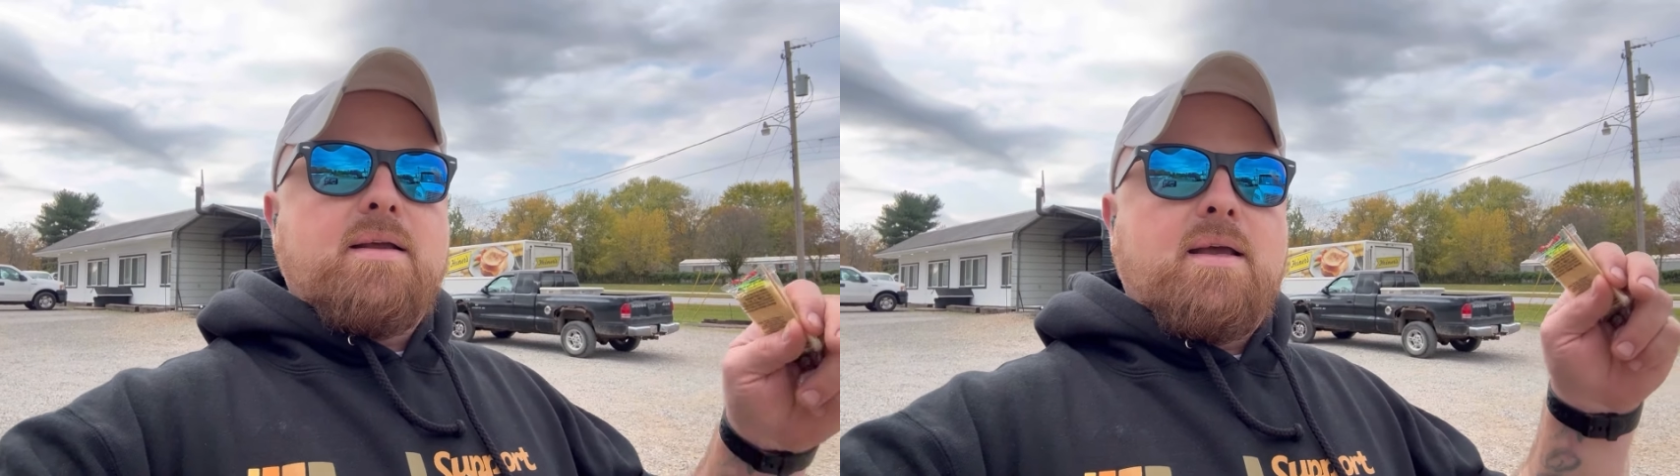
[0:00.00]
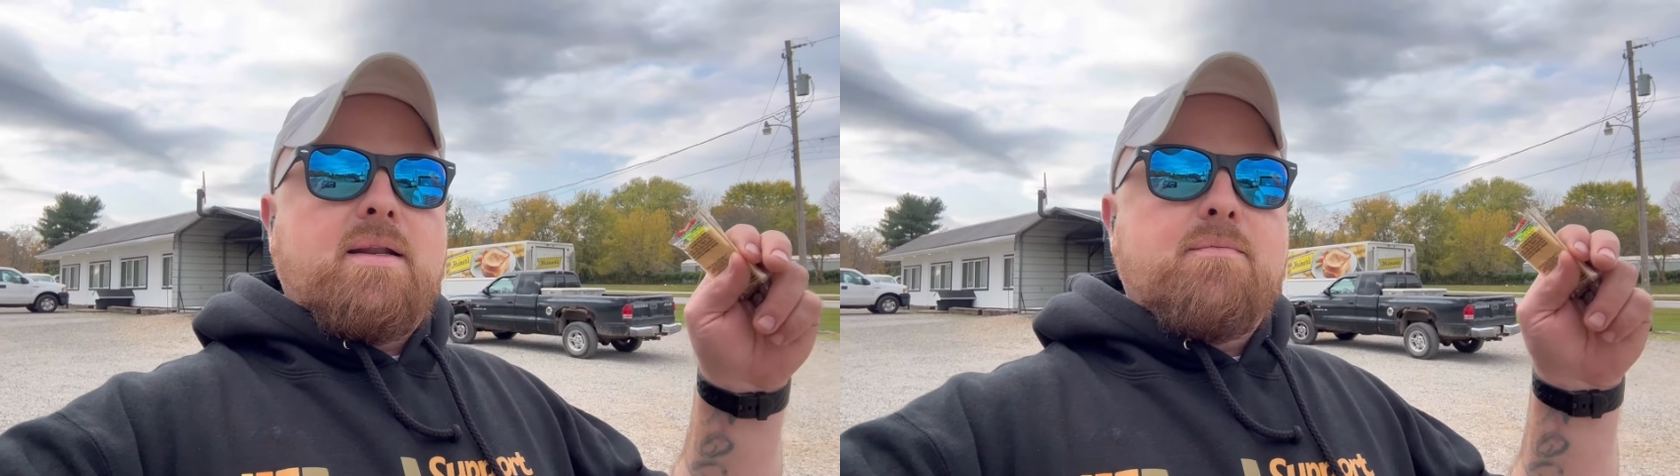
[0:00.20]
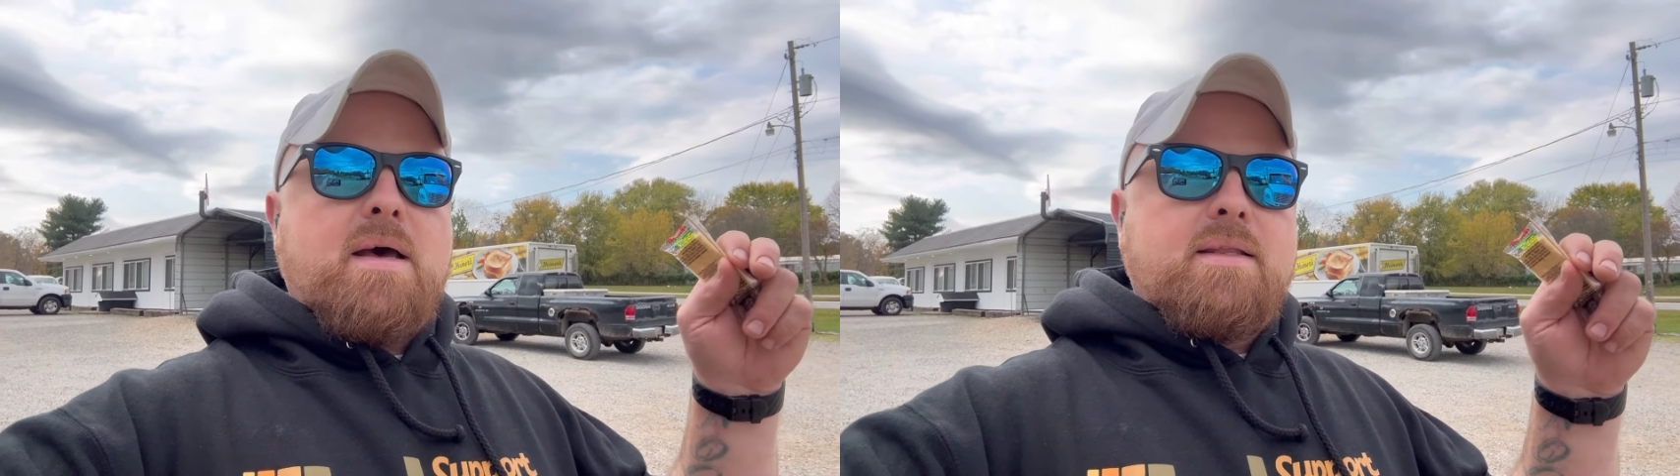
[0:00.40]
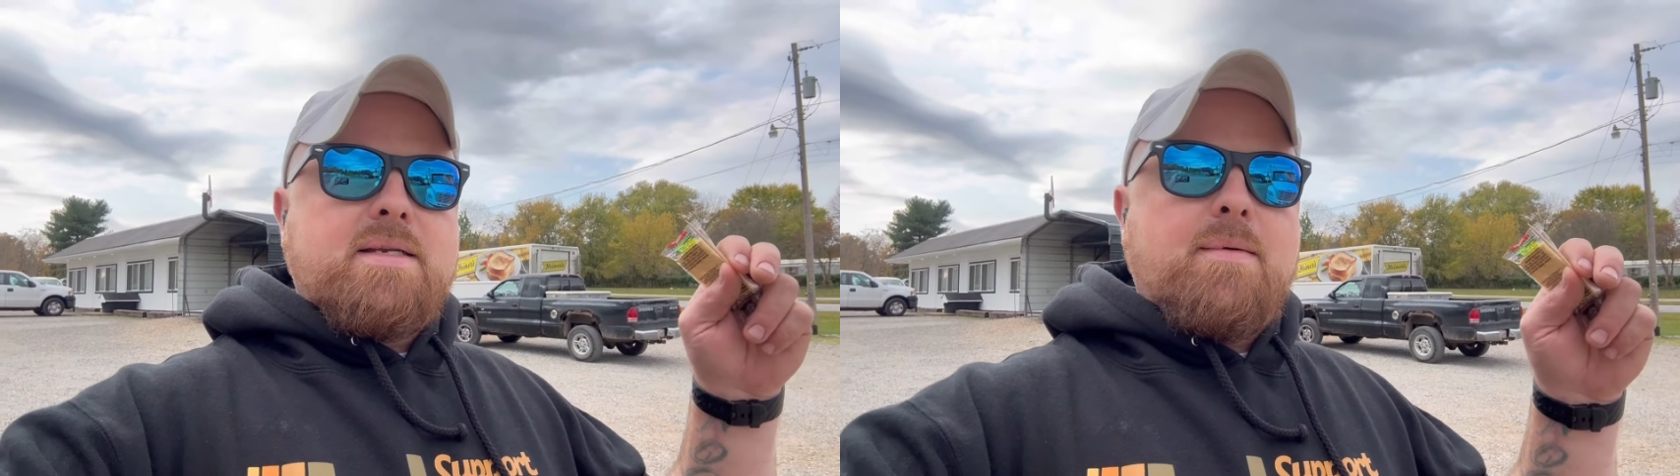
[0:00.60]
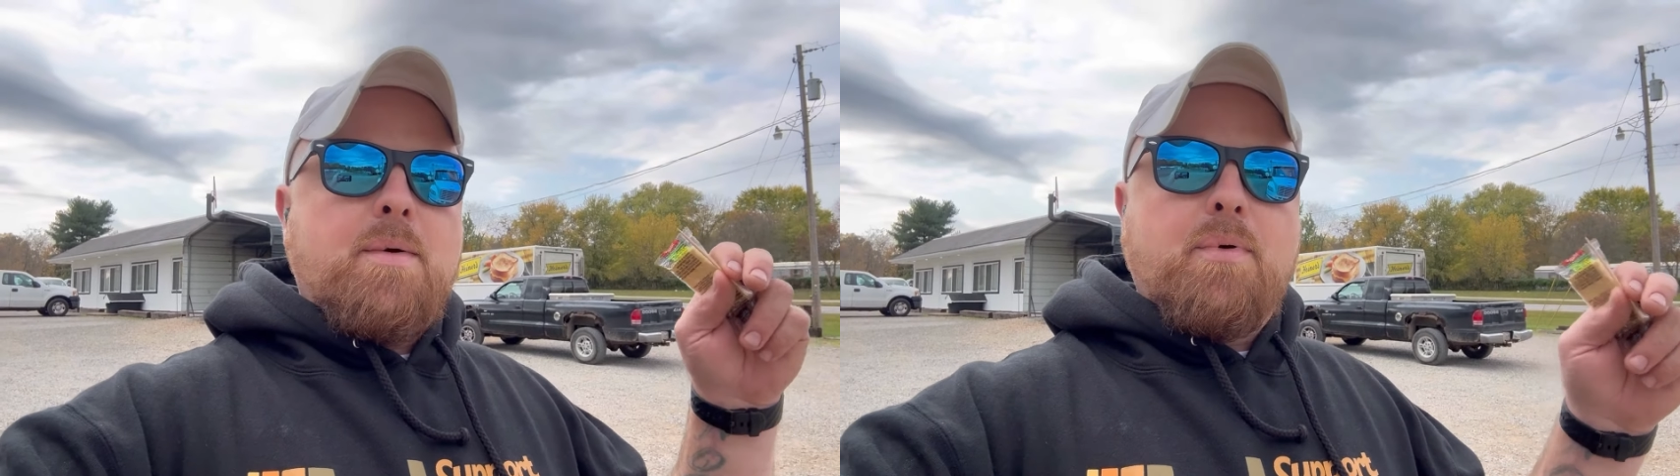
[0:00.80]
and then by the
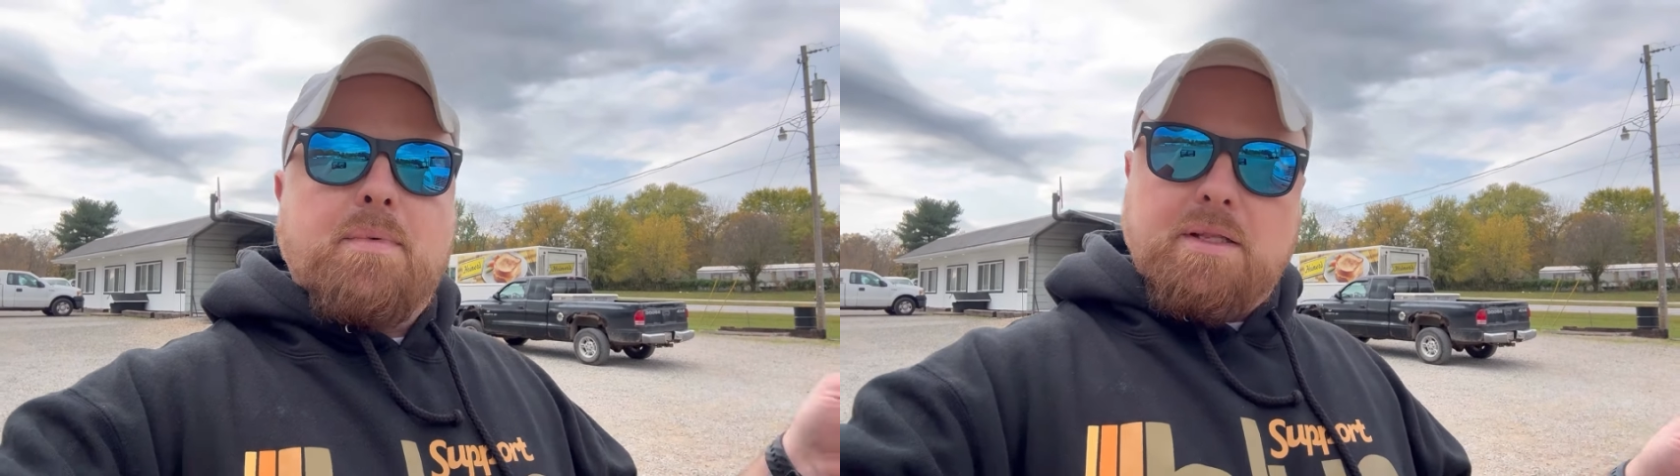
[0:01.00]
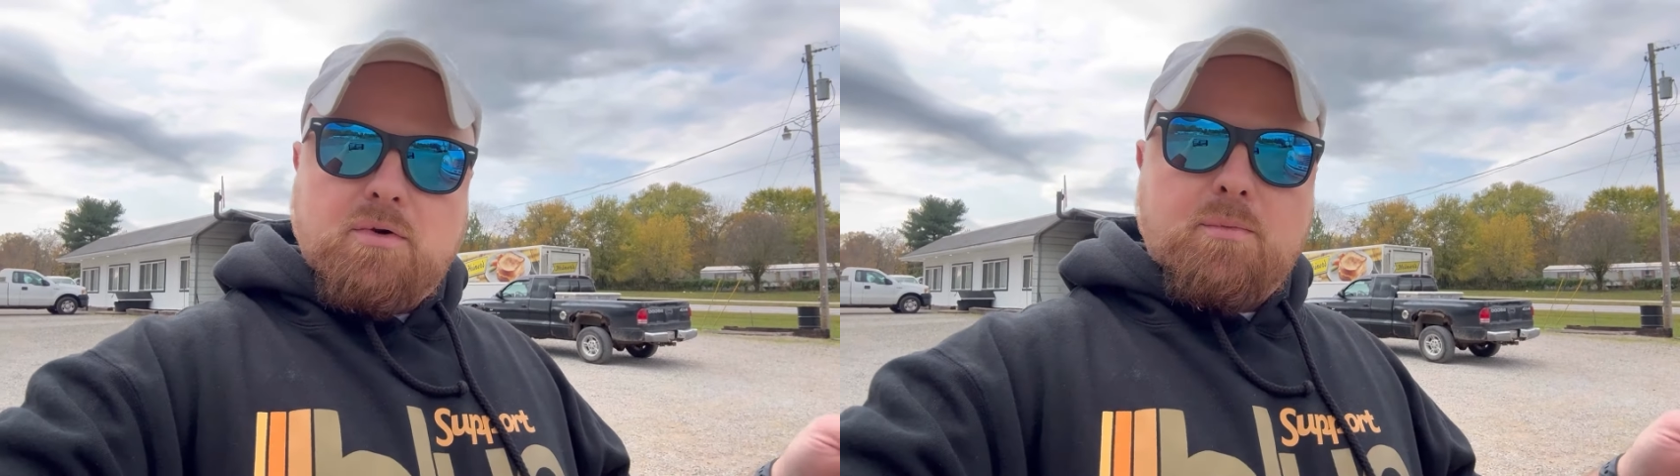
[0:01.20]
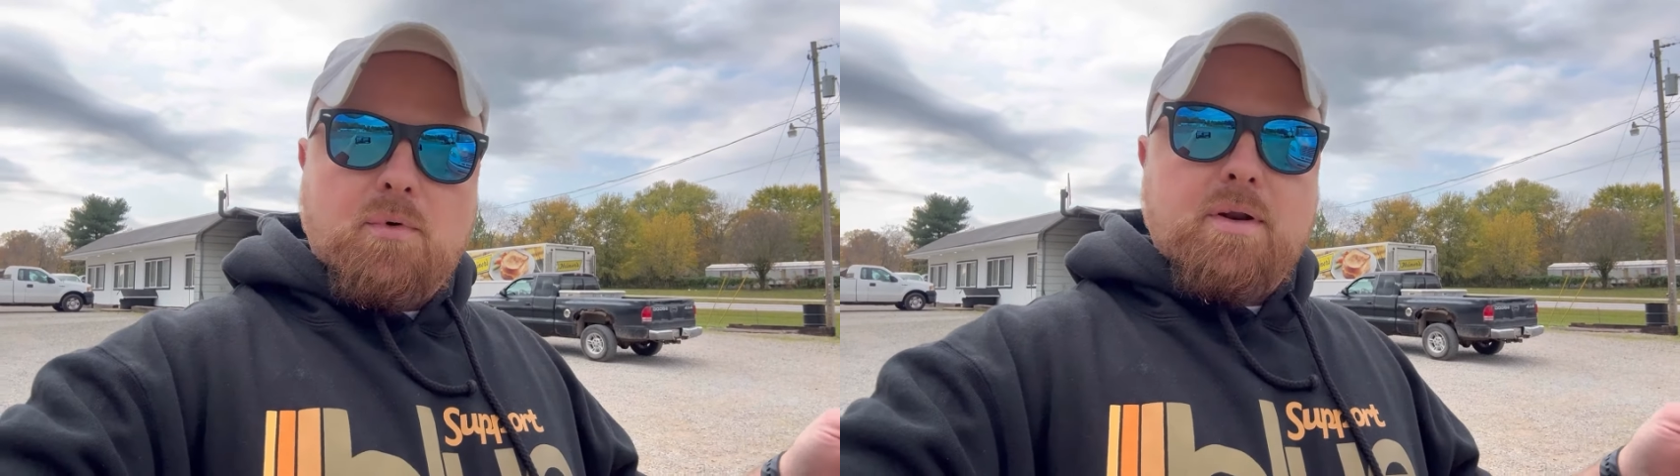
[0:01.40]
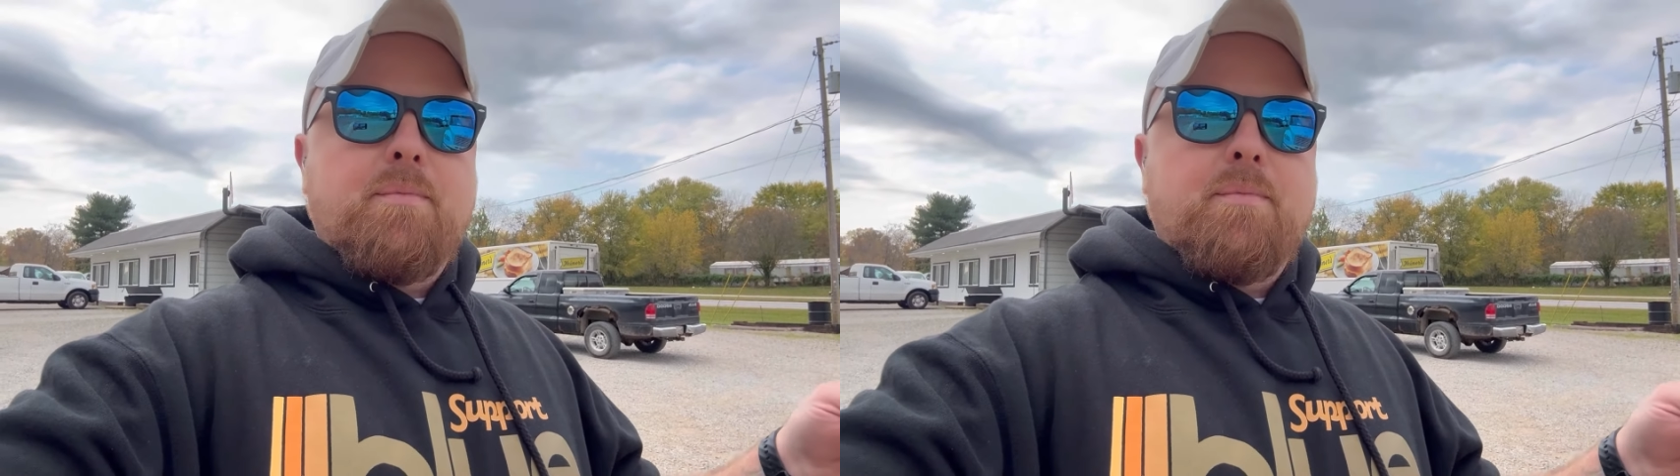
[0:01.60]
time I put my little boy